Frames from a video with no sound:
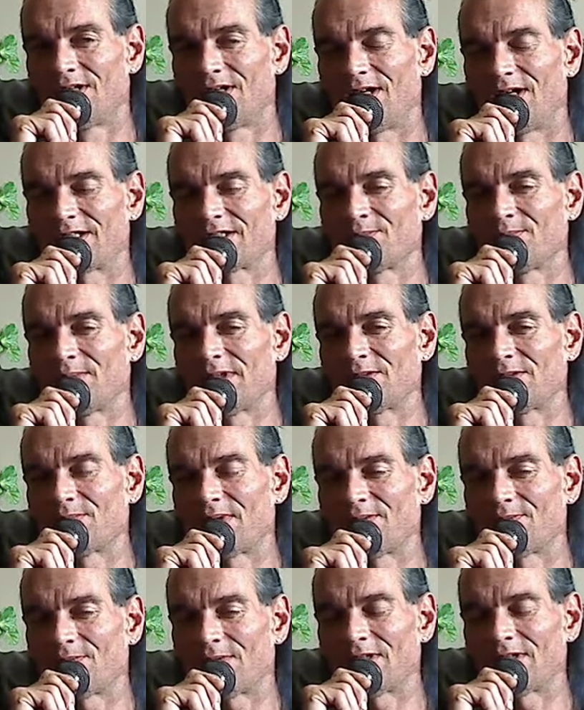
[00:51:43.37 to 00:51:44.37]
I could make
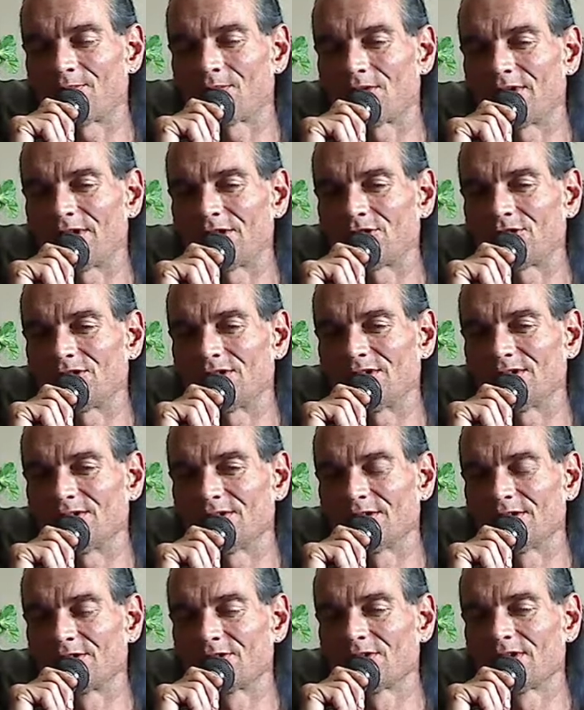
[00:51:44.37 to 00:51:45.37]
my vibration
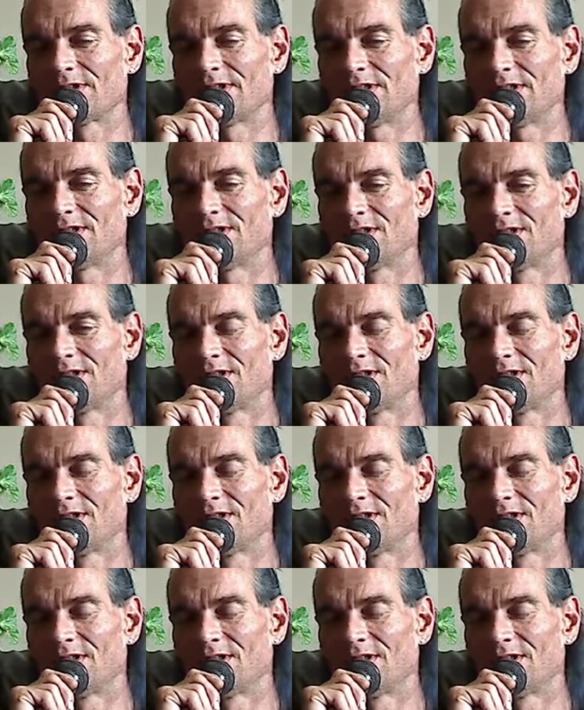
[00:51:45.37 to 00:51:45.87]
literally